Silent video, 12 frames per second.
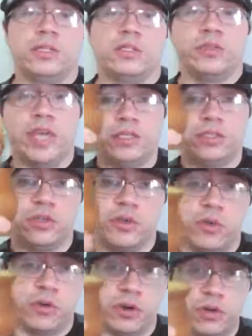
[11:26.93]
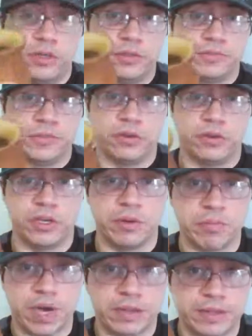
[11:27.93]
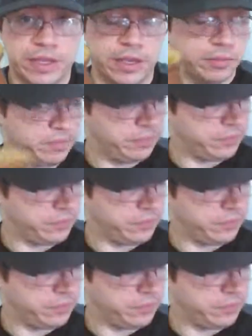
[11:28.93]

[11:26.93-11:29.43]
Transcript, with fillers: So get your gourd or your mate,